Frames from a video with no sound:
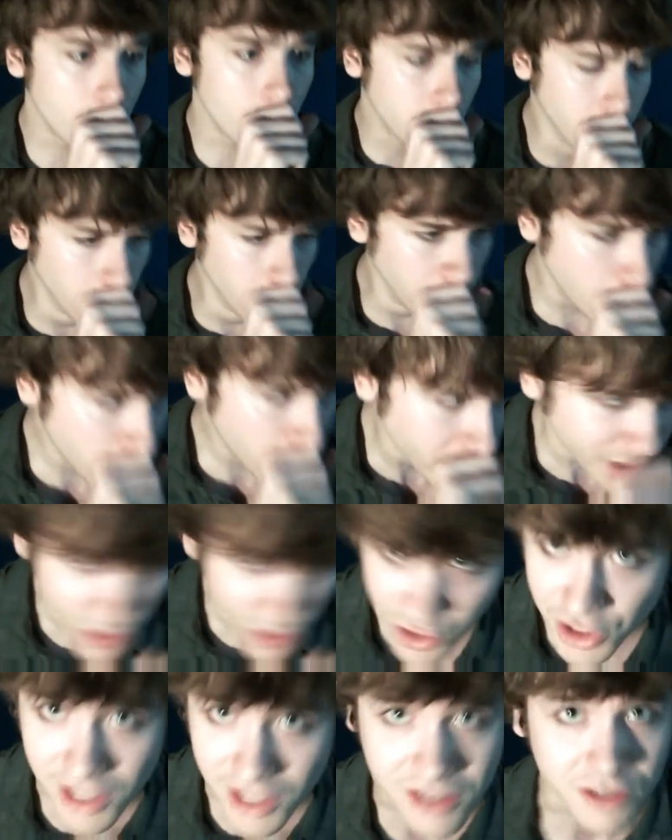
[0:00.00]

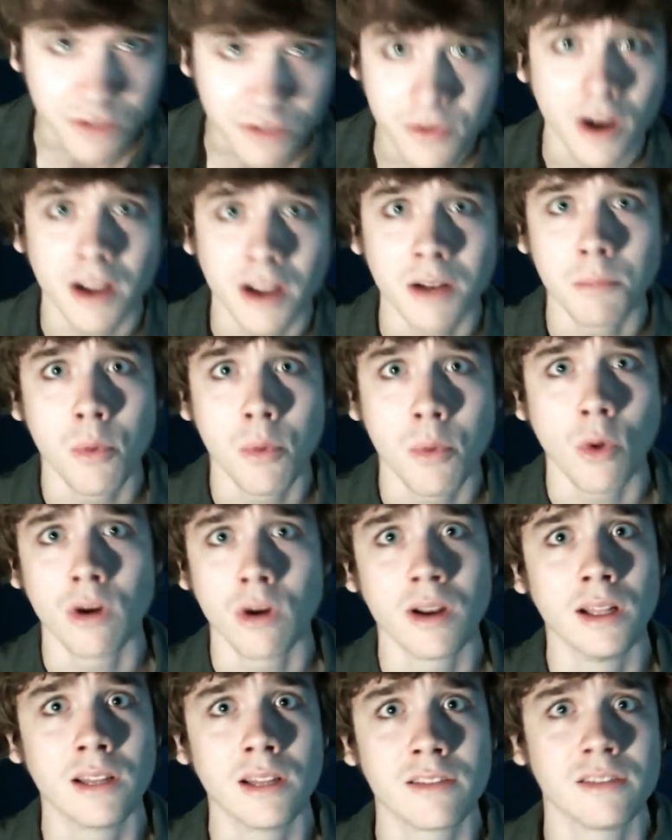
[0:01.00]
it's just as fucking
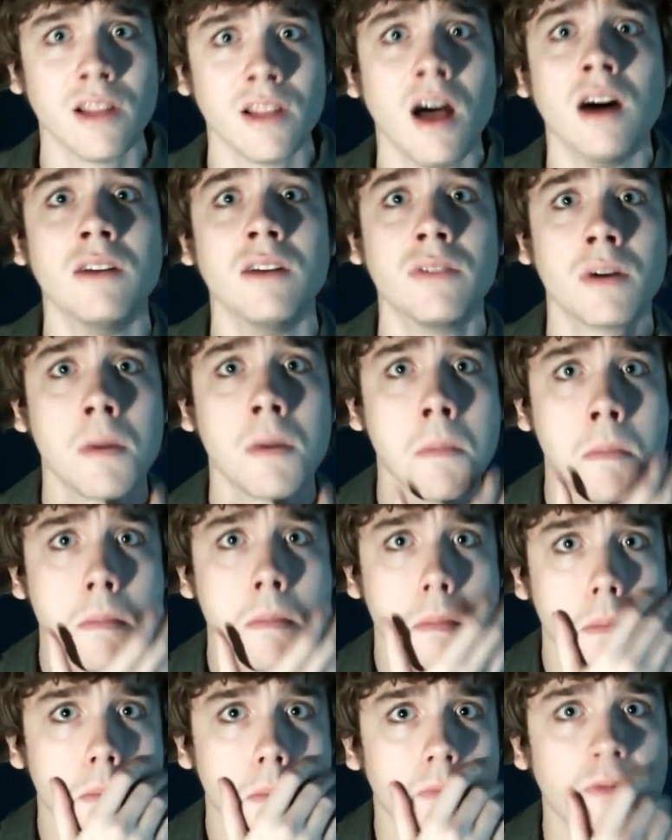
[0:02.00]
important as love.
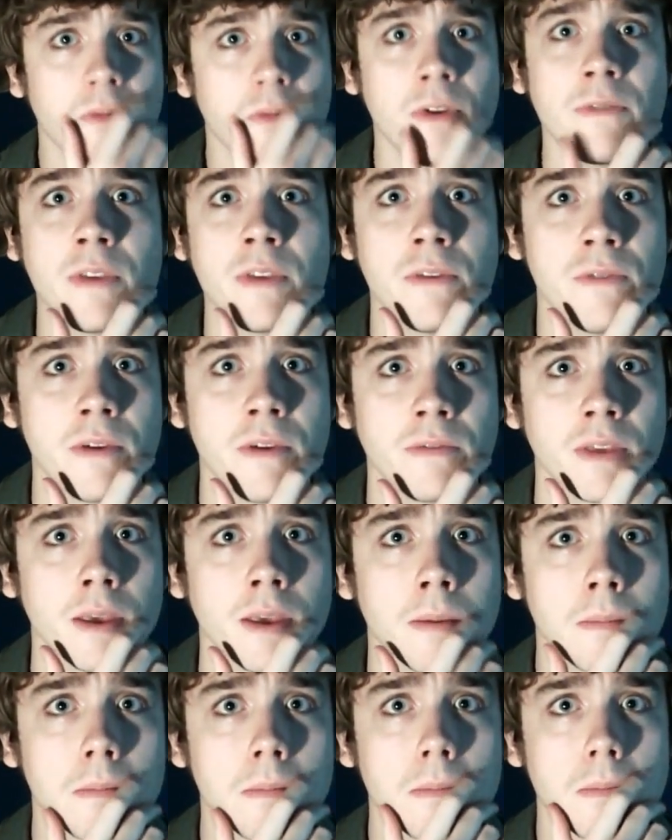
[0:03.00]
50 50.